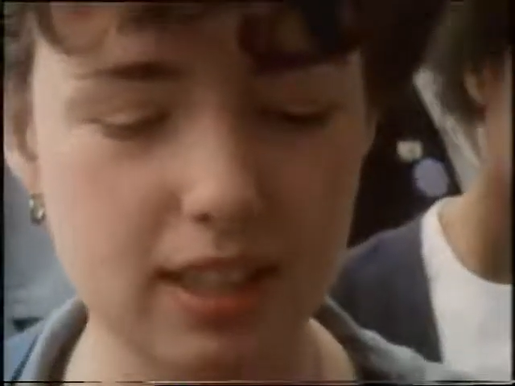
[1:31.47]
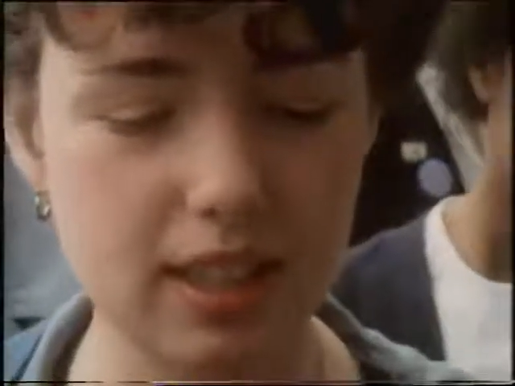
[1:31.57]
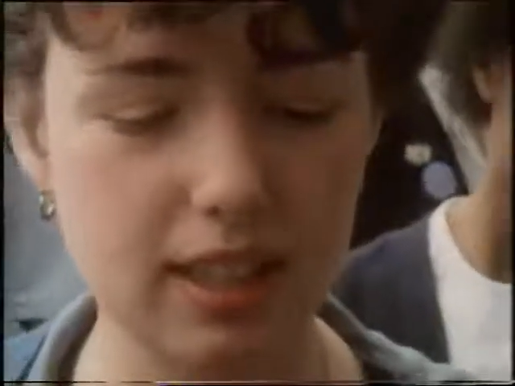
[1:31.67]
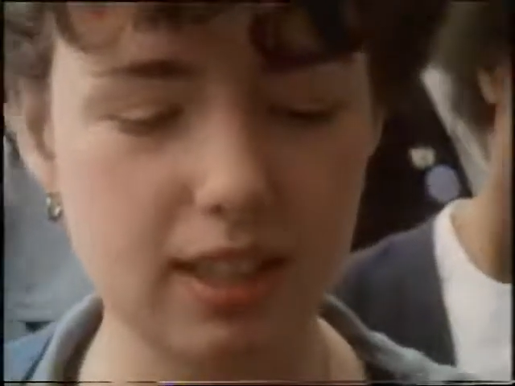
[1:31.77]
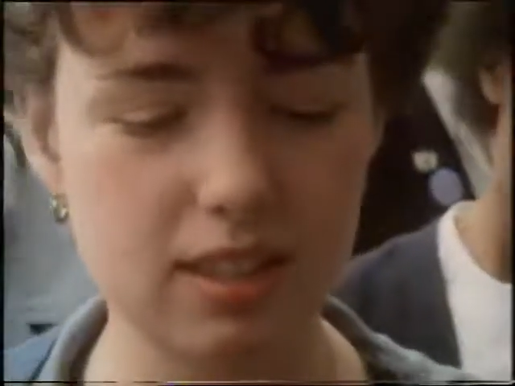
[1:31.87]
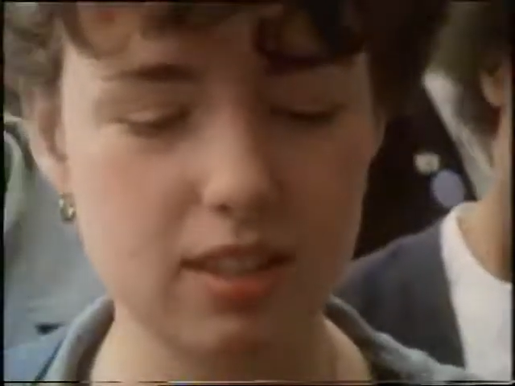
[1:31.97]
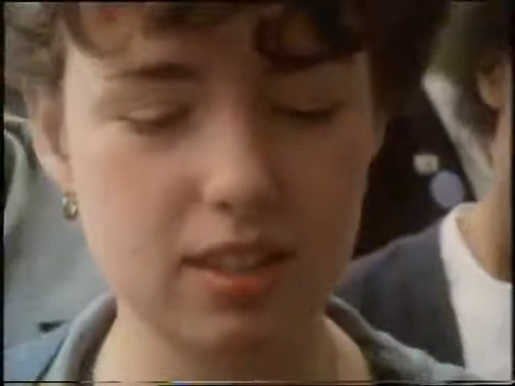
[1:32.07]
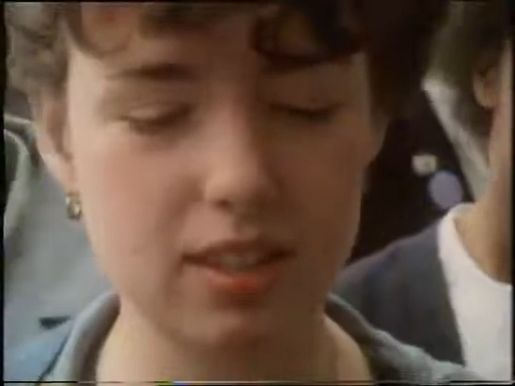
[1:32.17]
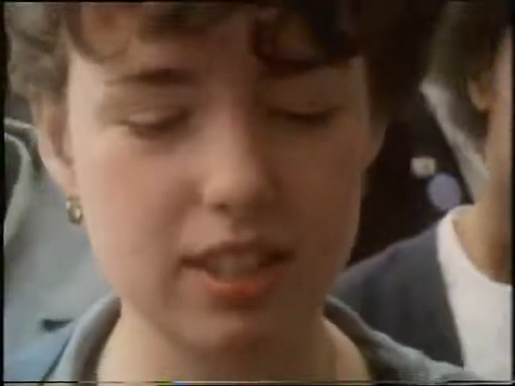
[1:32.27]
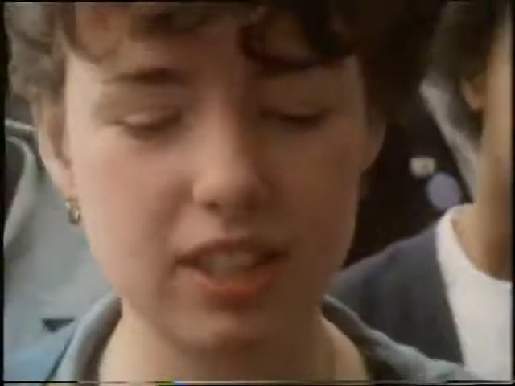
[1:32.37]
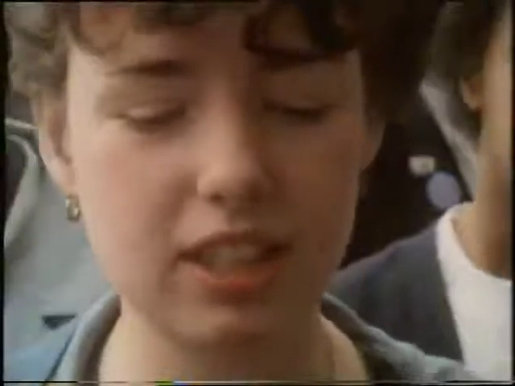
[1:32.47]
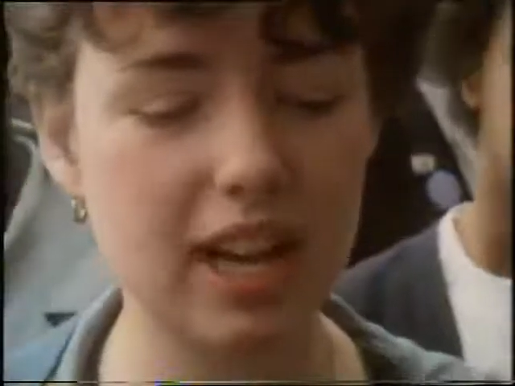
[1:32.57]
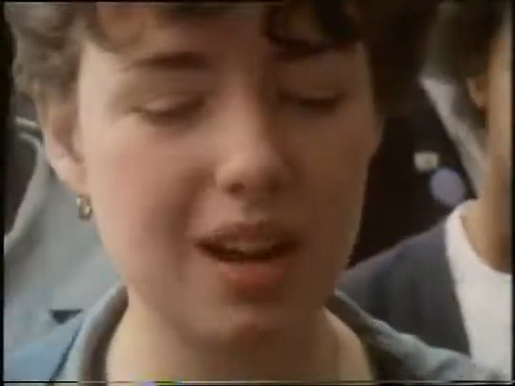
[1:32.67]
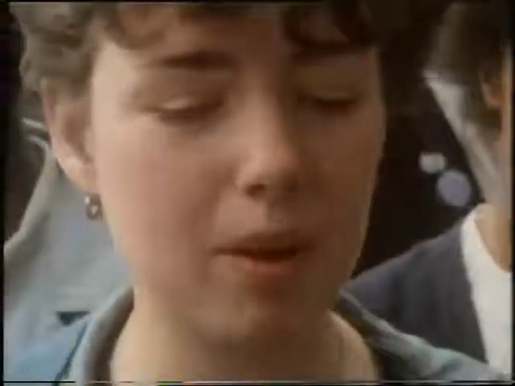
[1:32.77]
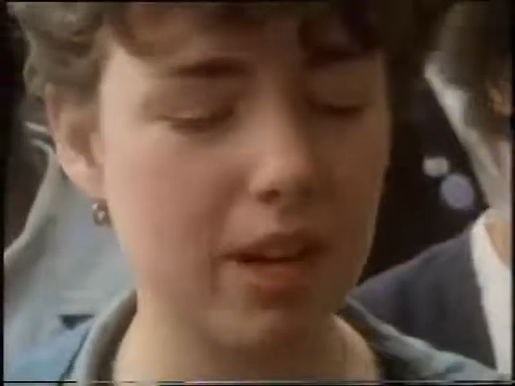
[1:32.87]
They think it's, it's going
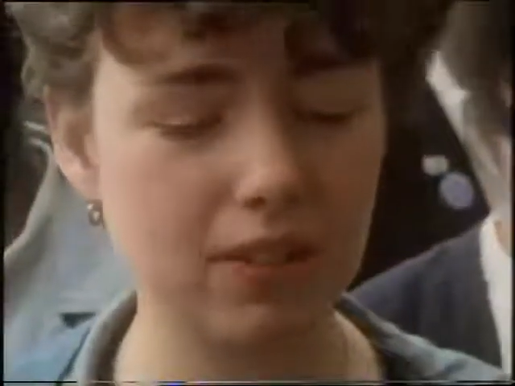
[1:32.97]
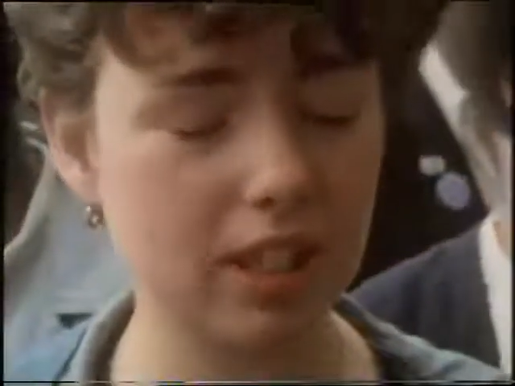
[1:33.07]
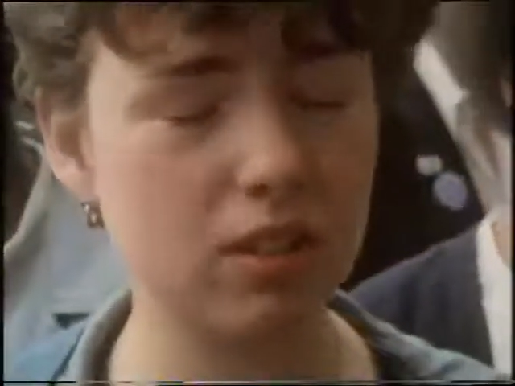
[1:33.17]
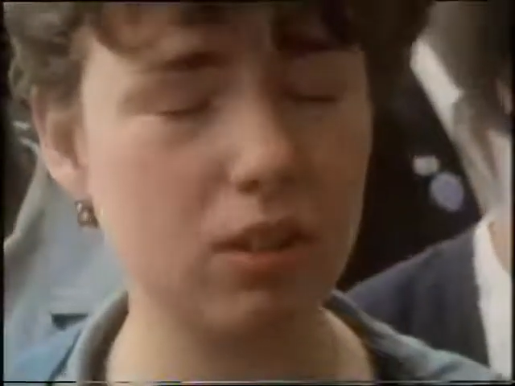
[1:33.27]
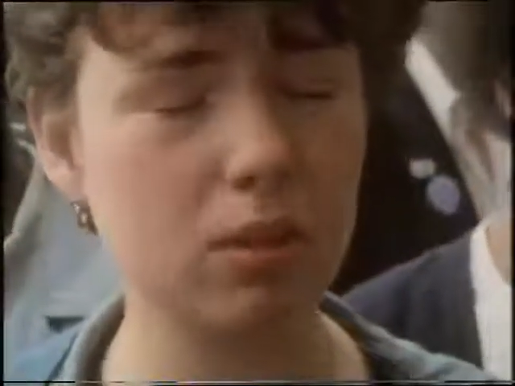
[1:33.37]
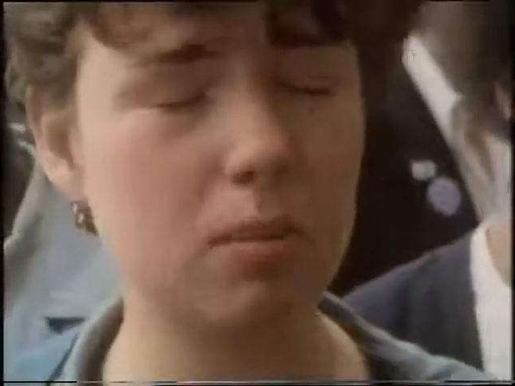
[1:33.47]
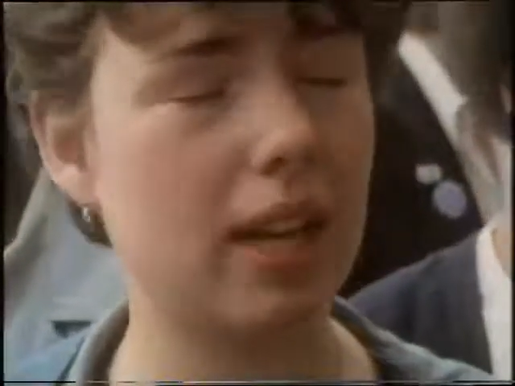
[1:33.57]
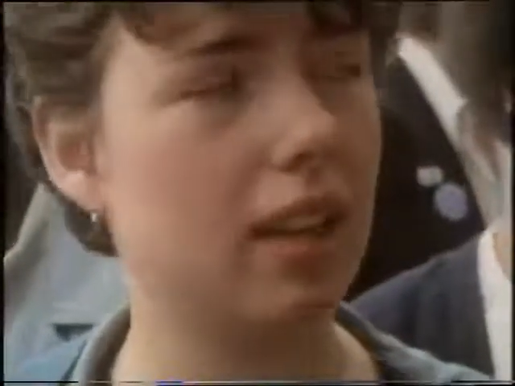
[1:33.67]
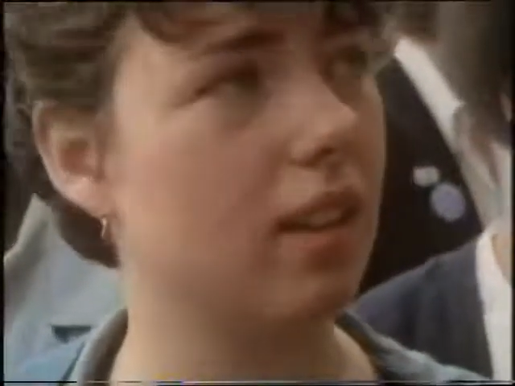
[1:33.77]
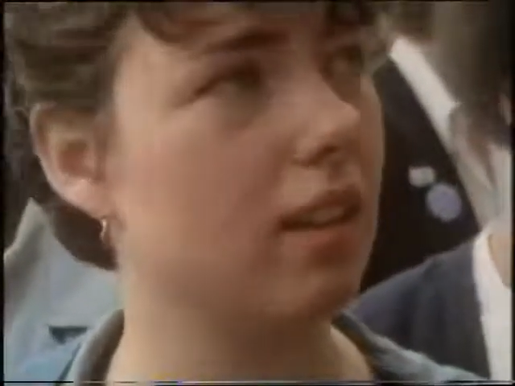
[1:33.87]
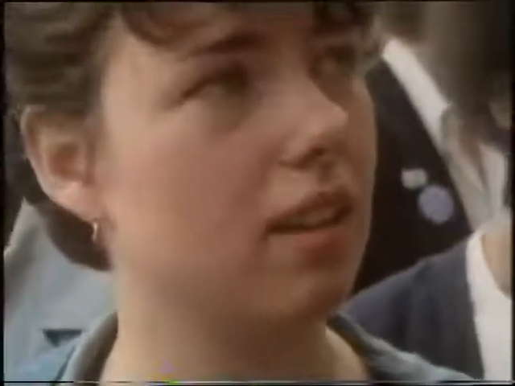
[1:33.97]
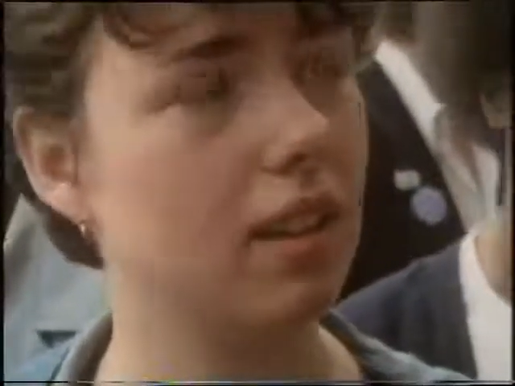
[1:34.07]
to go away if you don't talk about it.